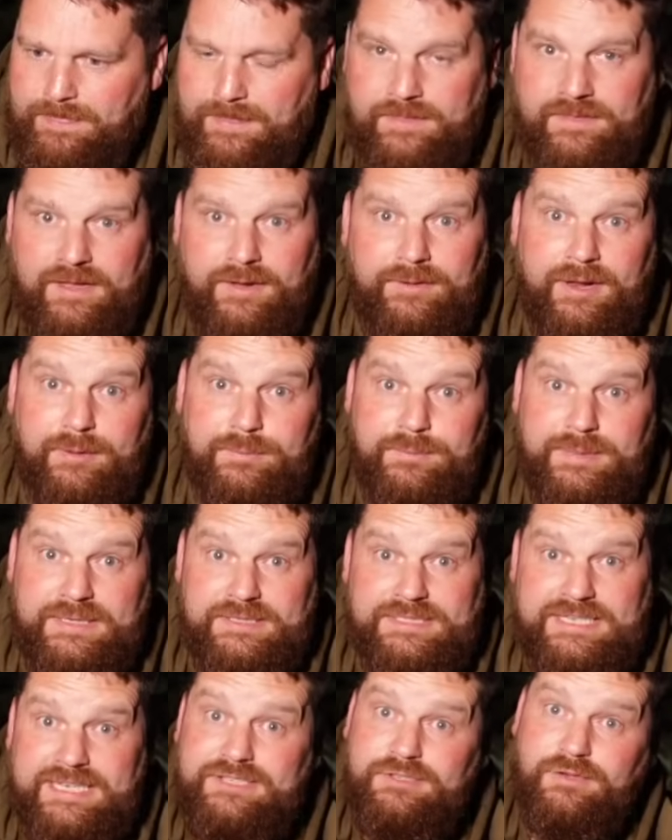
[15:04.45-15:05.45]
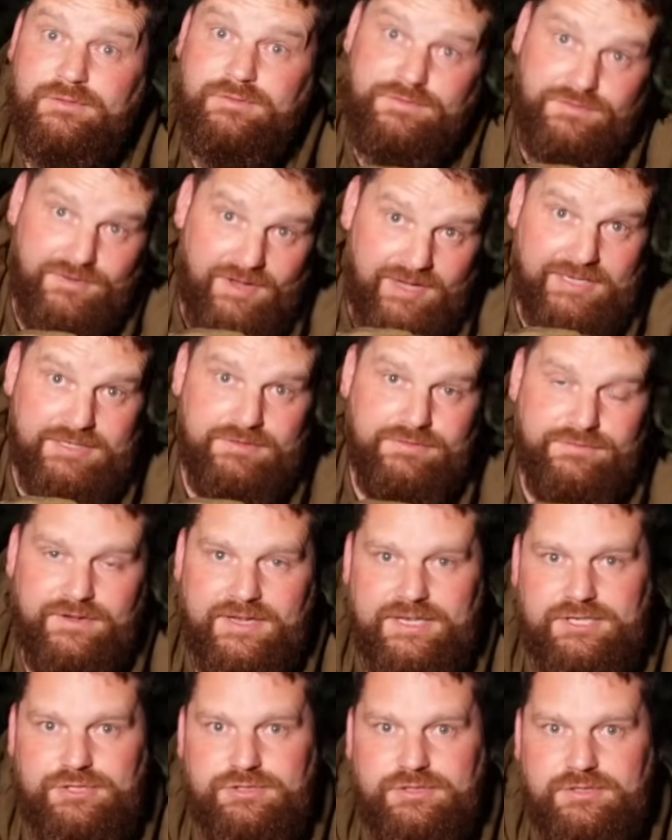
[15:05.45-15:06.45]
that now means he's on 5
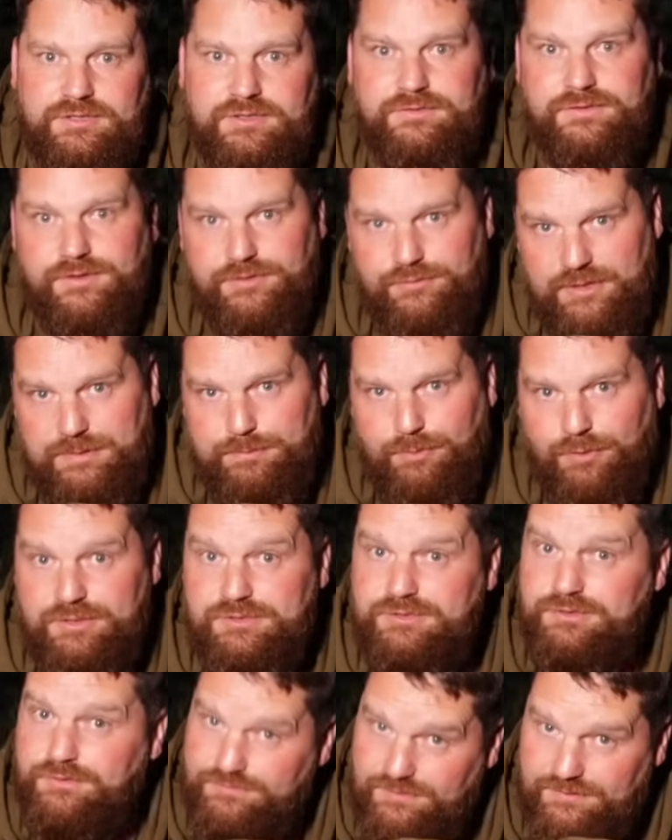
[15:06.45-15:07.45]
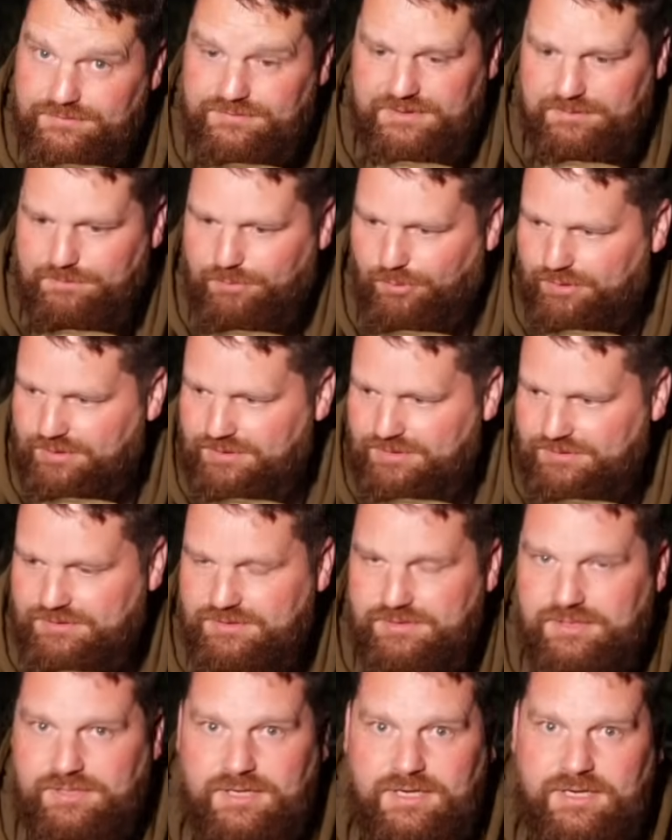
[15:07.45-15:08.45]
fish for 3 points, so 15 points.